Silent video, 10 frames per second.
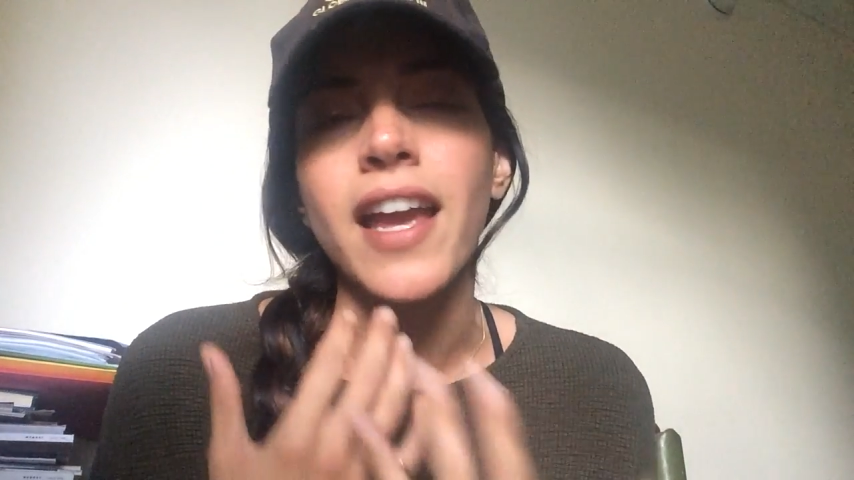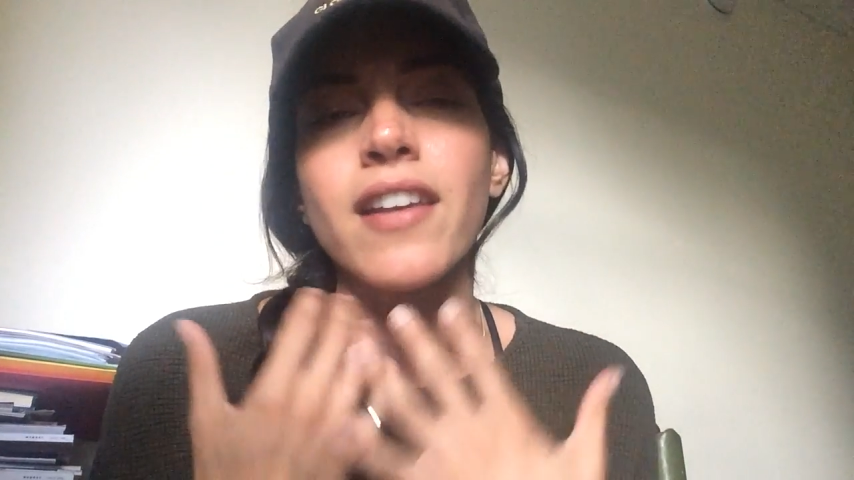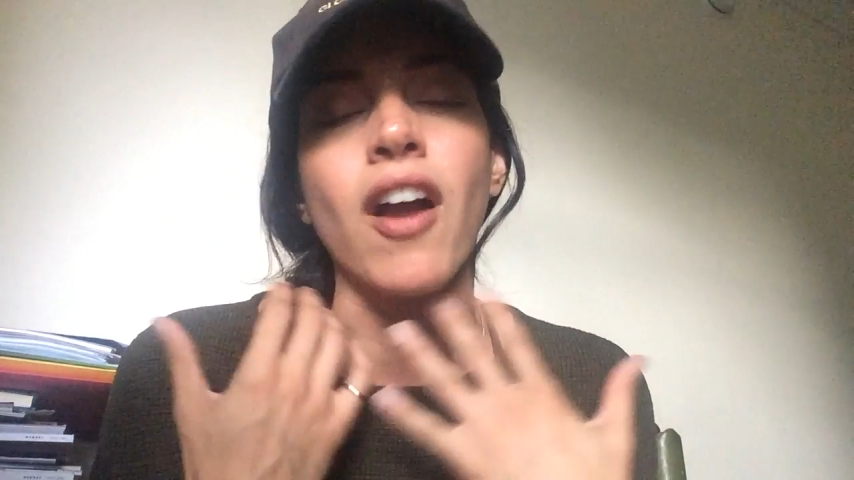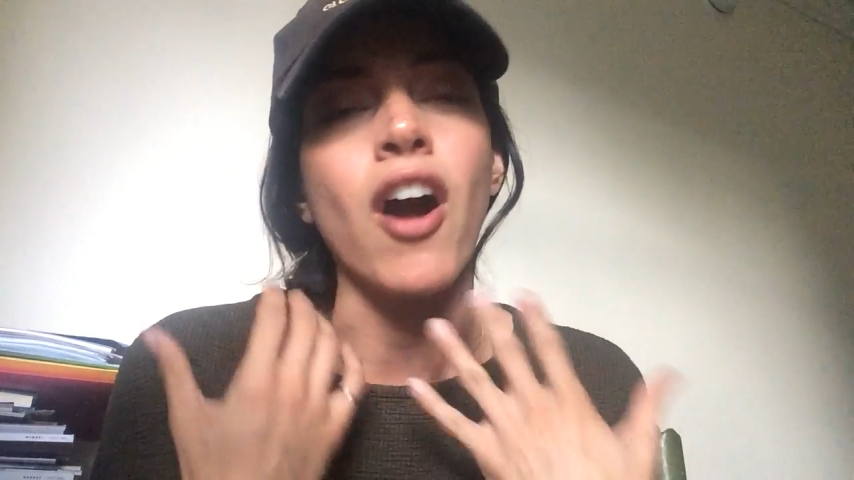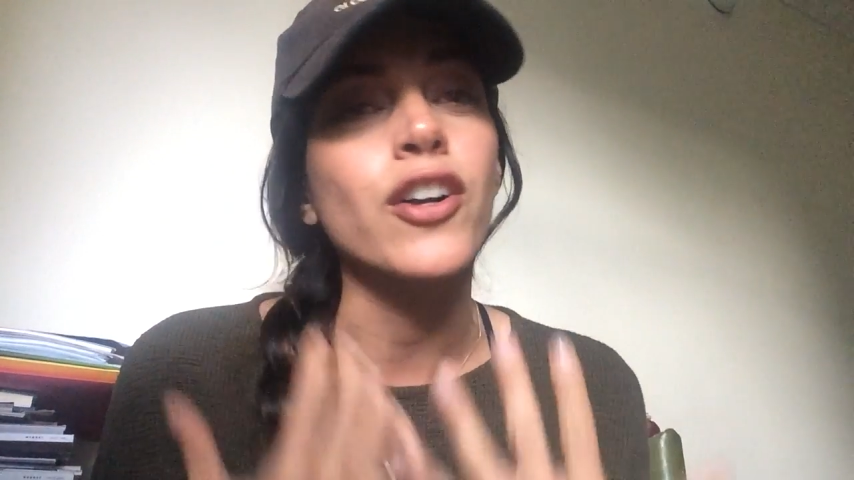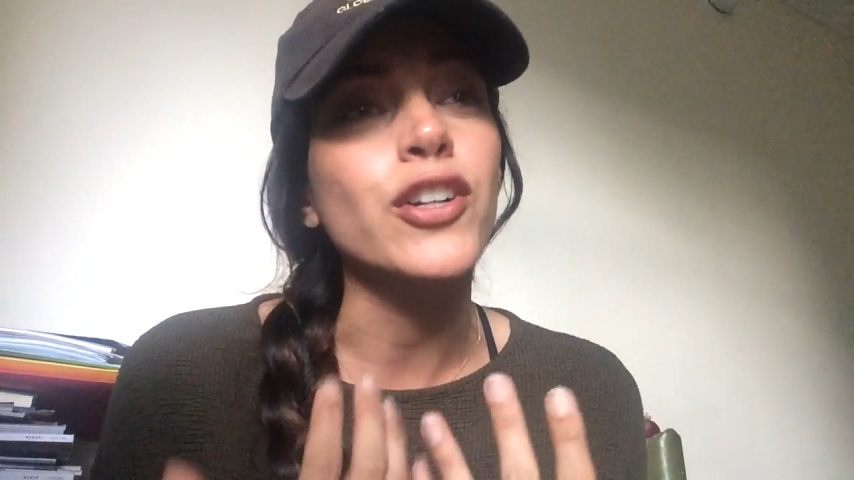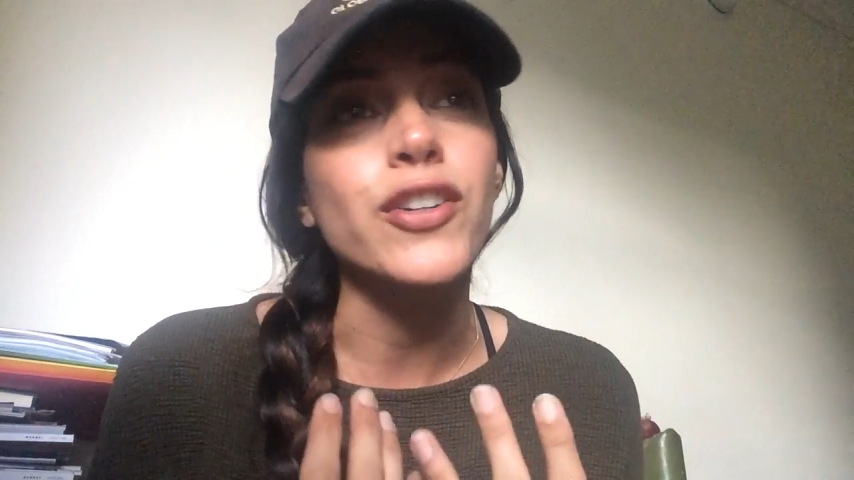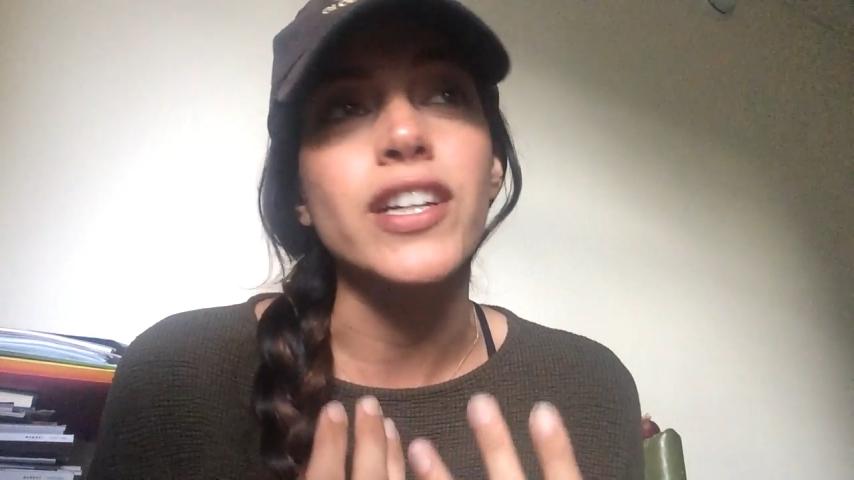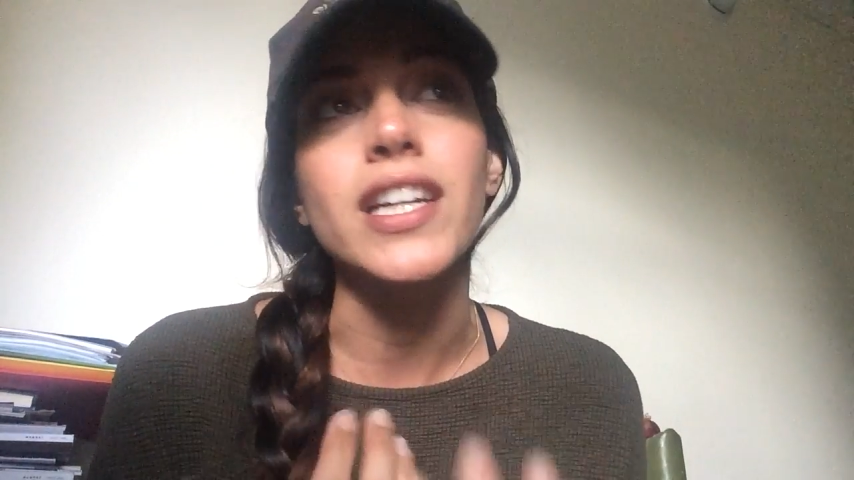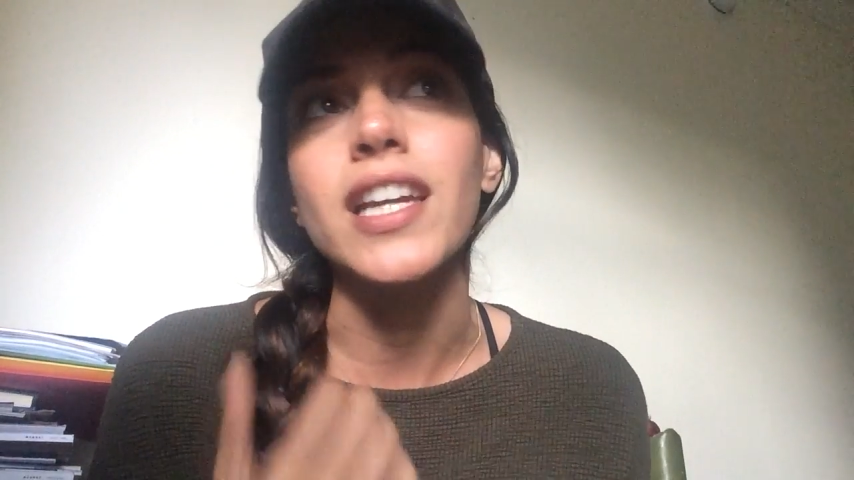and
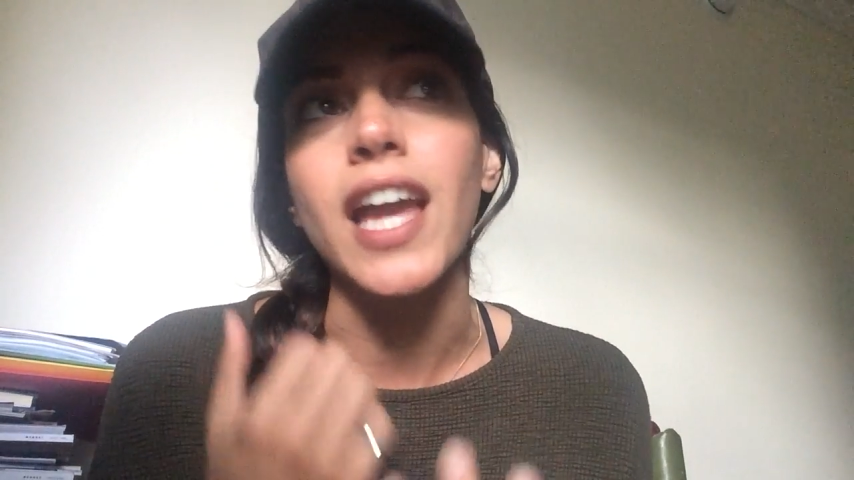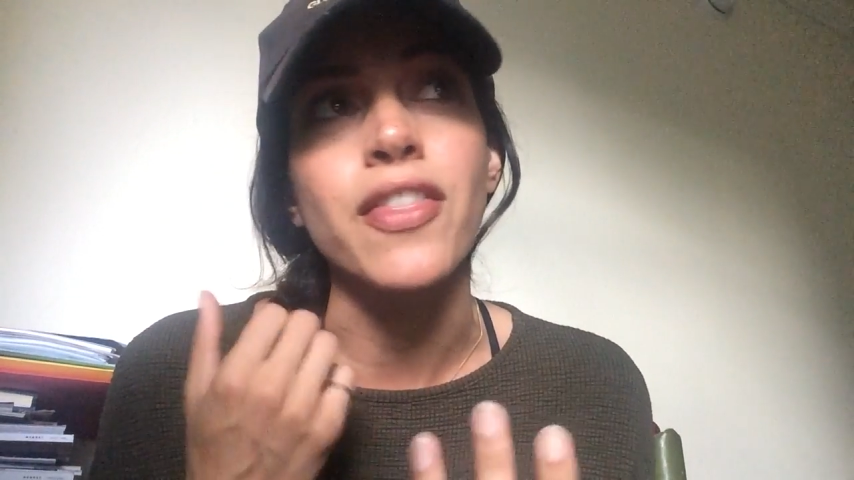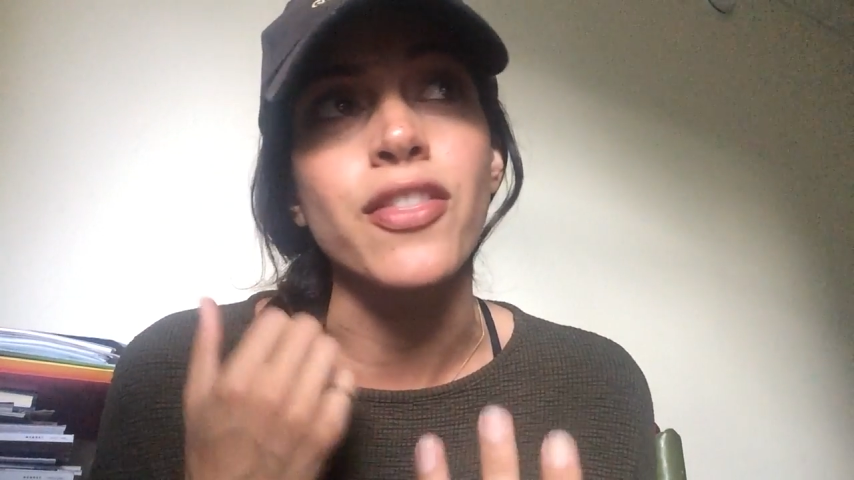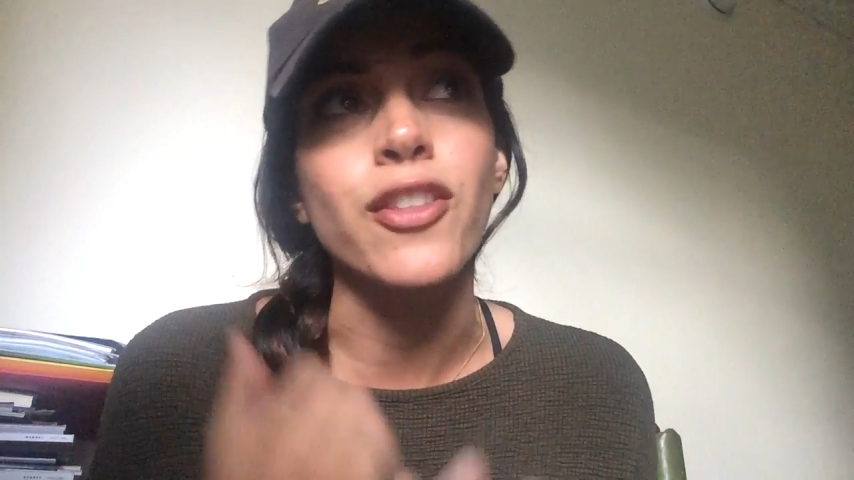hungry and